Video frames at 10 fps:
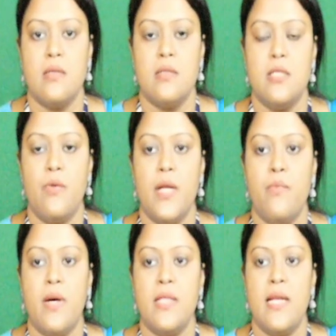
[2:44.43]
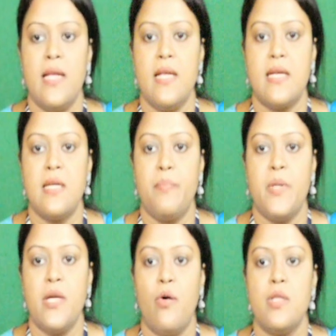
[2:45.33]
0 and 1, that is
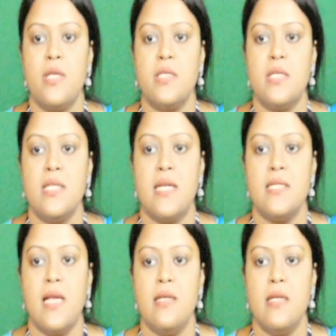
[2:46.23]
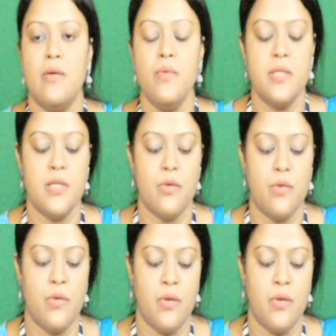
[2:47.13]
accepting all the string that is ending with 0.